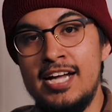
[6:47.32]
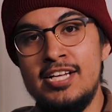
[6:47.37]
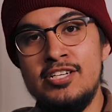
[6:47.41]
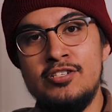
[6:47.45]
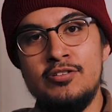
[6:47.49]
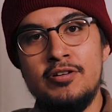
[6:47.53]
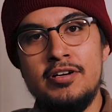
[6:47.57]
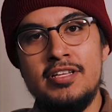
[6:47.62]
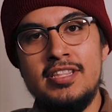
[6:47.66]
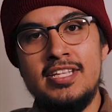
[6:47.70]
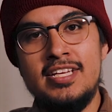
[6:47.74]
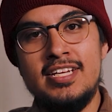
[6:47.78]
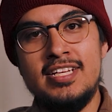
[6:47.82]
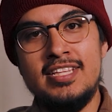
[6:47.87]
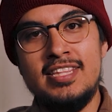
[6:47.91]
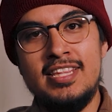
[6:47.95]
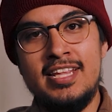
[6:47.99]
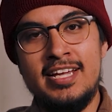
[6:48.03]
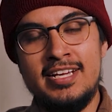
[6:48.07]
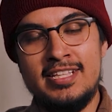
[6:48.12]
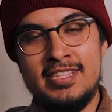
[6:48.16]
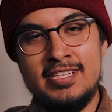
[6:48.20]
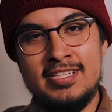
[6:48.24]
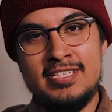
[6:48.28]
I enjoyed
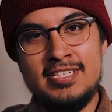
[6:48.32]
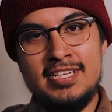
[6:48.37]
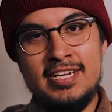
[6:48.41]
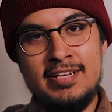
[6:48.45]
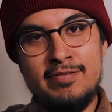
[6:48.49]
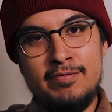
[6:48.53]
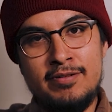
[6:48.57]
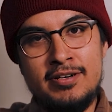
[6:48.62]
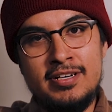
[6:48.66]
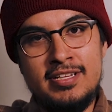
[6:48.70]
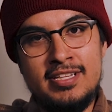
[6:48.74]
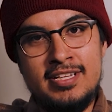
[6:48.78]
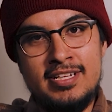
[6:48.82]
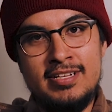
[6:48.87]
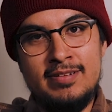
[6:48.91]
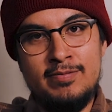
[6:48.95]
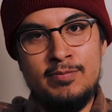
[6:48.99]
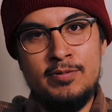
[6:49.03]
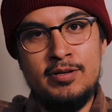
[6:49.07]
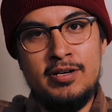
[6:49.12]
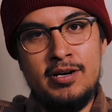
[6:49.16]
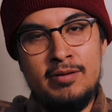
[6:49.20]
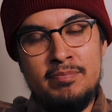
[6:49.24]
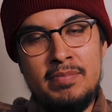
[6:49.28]
the scene where
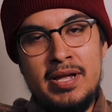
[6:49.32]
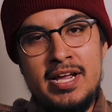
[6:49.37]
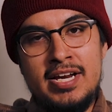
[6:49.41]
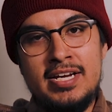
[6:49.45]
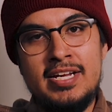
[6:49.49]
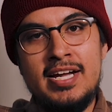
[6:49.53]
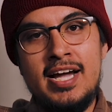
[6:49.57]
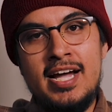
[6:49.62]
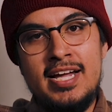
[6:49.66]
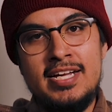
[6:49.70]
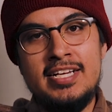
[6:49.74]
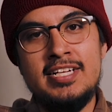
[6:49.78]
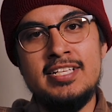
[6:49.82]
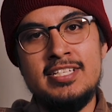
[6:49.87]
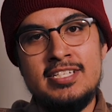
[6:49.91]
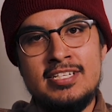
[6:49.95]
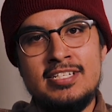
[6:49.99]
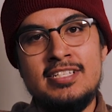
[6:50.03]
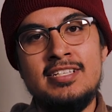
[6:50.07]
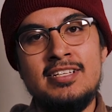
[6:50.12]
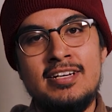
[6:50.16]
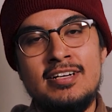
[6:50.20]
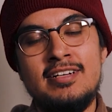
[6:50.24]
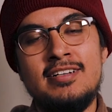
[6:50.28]
when our main guy gets
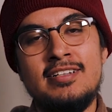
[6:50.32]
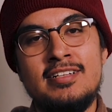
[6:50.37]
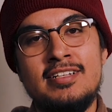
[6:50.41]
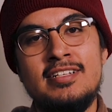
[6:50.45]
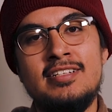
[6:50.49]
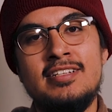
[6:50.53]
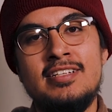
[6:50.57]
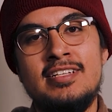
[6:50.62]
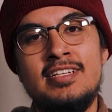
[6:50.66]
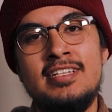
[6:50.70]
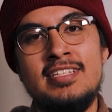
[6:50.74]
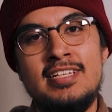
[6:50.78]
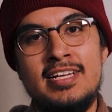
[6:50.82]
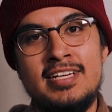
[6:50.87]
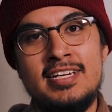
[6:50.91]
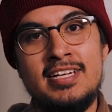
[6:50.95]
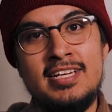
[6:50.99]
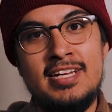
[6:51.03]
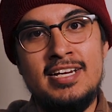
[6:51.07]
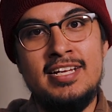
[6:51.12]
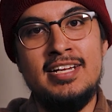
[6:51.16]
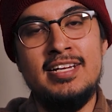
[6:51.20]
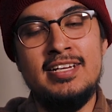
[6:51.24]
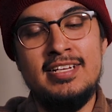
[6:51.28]
stuck into,
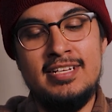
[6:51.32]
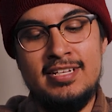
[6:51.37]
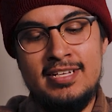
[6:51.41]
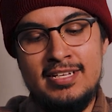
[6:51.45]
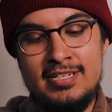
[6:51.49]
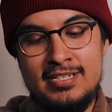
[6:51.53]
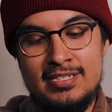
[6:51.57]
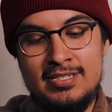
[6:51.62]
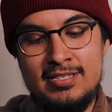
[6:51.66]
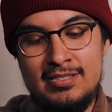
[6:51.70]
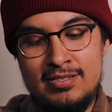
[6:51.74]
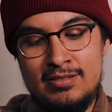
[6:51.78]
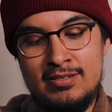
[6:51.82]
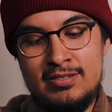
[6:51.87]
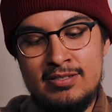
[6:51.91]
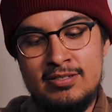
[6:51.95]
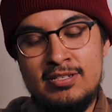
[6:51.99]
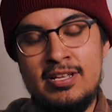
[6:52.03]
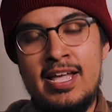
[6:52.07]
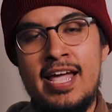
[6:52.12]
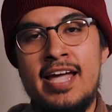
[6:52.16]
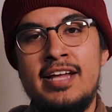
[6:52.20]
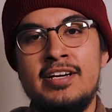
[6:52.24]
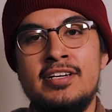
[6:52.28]
he's
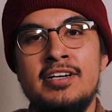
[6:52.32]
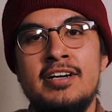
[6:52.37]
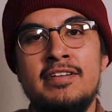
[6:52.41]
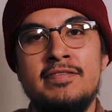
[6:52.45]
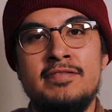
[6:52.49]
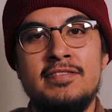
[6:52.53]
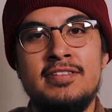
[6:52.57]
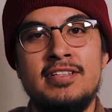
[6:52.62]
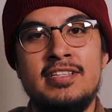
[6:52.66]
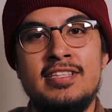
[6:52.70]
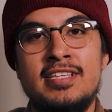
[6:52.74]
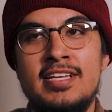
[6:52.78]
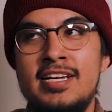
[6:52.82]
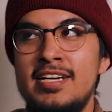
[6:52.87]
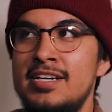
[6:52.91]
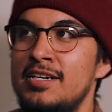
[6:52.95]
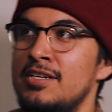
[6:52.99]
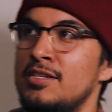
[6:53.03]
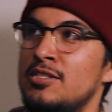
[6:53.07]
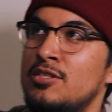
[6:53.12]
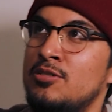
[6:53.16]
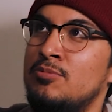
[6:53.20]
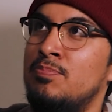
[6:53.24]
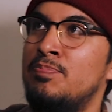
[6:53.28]
handcuffed to the thing and
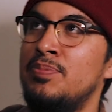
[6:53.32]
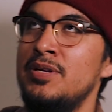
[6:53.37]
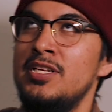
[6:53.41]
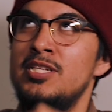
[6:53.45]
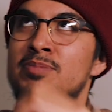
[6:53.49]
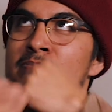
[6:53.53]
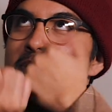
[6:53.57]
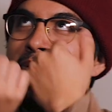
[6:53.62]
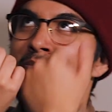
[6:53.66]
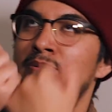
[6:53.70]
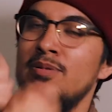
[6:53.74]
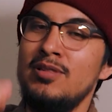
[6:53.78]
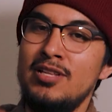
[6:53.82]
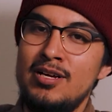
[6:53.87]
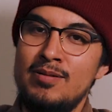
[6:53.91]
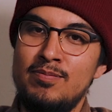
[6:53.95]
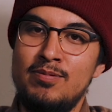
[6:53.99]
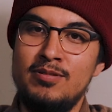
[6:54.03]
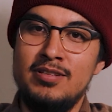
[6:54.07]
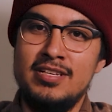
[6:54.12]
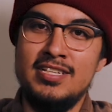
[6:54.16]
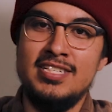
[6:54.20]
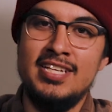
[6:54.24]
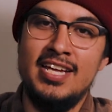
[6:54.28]
he just beats people up
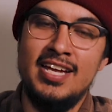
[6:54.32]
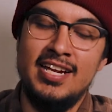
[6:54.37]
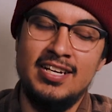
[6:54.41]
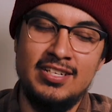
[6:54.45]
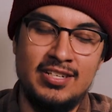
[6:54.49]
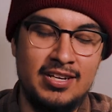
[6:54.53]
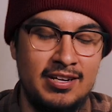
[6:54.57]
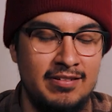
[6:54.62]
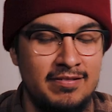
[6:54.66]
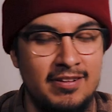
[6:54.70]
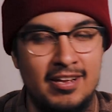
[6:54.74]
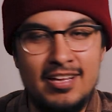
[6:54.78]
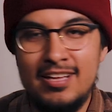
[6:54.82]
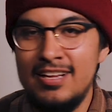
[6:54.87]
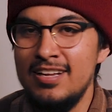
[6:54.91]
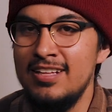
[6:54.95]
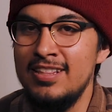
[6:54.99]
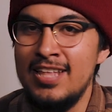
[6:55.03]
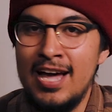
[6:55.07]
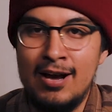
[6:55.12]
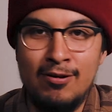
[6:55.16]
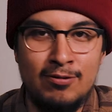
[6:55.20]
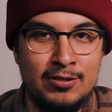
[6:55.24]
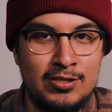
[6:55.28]
while he's handcuffed.
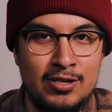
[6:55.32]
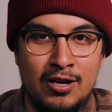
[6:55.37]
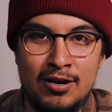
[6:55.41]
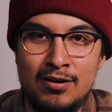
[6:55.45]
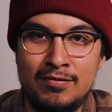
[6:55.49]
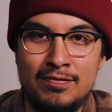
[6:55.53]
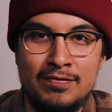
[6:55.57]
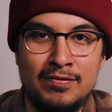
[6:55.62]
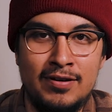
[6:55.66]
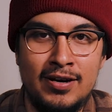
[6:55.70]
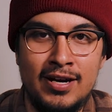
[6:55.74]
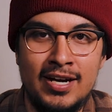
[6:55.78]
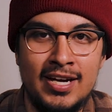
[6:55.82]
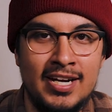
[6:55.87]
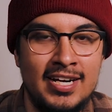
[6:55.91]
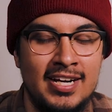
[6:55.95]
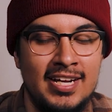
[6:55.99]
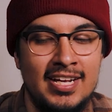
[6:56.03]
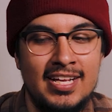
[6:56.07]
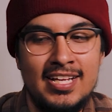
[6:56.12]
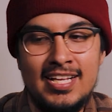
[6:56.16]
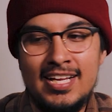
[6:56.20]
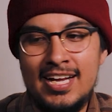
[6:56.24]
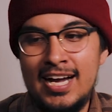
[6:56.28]
That was all fun.
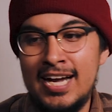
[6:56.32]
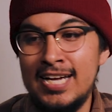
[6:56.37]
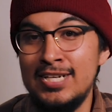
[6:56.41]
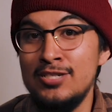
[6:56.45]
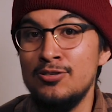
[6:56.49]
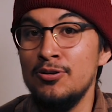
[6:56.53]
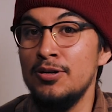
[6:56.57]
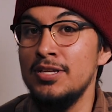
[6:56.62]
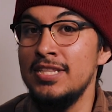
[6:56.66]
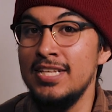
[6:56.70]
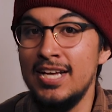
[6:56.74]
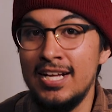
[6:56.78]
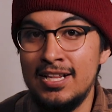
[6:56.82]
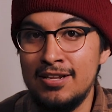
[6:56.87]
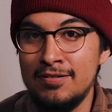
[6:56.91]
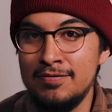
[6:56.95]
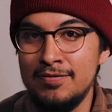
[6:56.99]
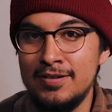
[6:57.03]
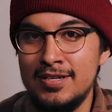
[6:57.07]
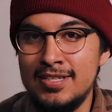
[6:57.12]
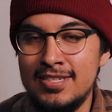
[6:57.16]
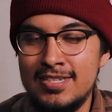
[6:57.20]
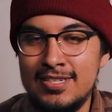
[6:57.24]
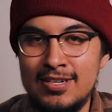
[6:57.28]
I enjoyed the
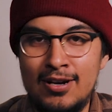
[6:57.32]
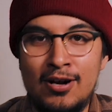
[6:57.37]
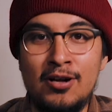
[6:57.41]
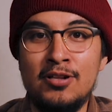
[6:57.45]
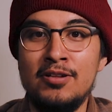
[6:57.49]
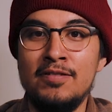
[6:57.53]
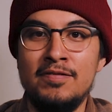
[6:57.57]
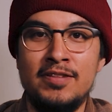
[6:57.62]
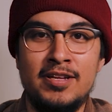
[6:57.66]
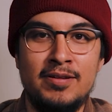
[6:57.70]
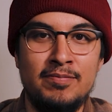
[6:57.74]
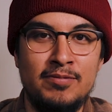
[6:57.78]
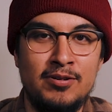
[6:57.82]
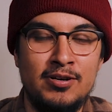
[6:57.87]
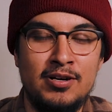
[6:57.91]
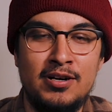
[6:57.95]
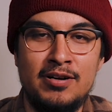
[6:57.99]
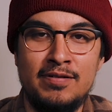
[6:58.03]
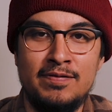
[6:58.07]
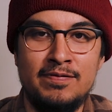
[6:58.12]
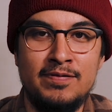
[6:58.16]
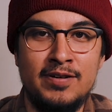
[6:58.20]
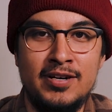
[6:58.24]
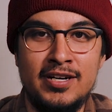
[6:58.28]
elephants, all of them. They're
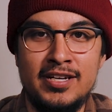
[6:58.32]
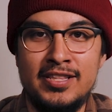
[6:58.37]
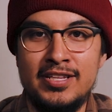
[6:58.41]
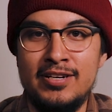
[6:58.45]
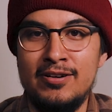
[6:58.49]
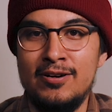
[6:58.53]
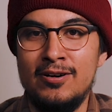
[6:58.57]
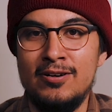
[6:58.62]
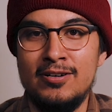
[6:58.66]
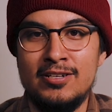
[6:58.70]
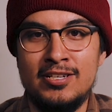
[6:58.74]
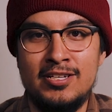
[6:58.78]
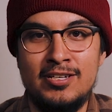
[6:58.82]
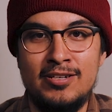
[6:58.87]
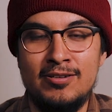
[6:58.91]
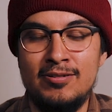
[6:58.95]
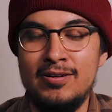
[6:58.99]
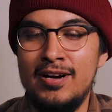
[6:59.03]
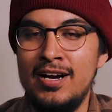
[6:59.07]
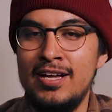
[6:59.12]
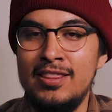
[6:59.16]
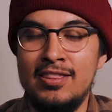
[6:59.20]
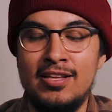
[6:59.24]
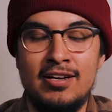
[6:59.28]
all fun. They're all
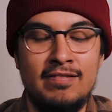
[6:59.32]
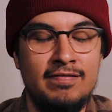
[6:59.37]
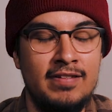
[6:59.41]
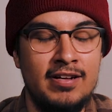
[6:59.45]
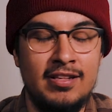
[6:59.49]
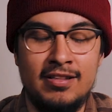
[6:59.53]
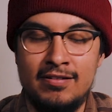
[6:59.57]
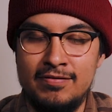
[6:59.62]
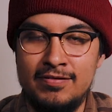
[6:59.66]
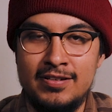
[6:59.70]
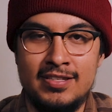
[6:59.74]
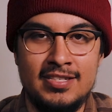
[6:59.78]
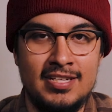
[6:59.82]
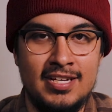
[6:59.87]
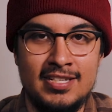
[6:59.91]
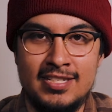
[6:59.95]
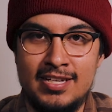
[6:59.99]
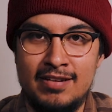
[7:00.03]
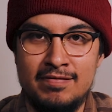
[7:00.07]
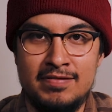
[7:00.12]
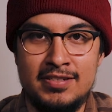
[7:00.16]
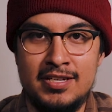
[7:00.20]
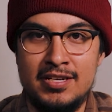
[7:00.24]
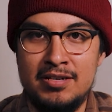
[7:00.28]
cute. I love elephants, as
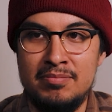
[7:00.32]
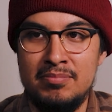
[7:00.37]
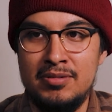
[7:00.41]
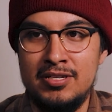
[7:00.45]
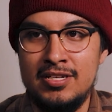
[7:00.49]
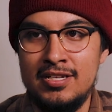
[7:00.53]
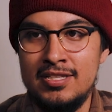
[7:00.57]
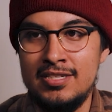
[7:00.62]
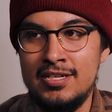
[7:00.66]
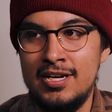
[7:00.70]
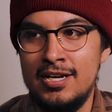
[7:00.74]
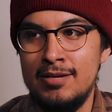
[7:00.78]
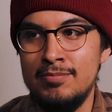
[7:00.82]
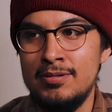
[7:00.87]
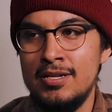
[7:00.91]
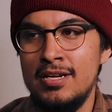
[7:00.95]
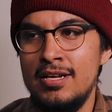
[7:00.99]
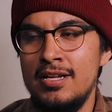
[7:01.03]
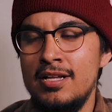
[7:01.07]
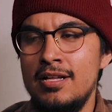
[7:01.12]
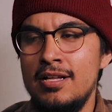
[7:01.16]
I've said a million times.